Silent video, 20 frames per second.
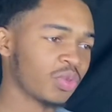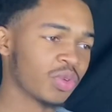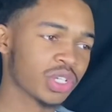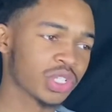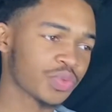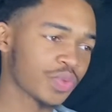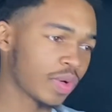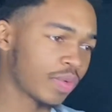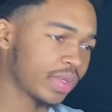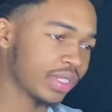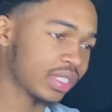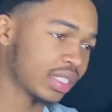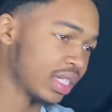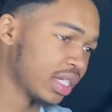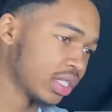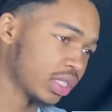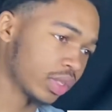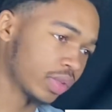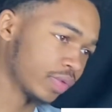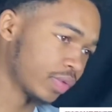one we've seen so
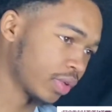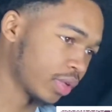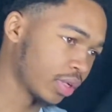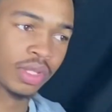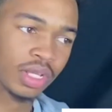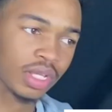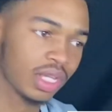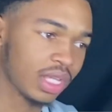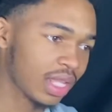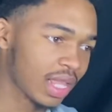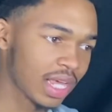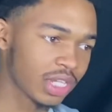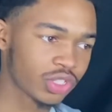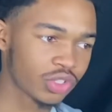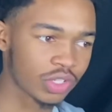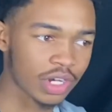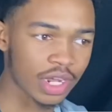far. That's trash. I'm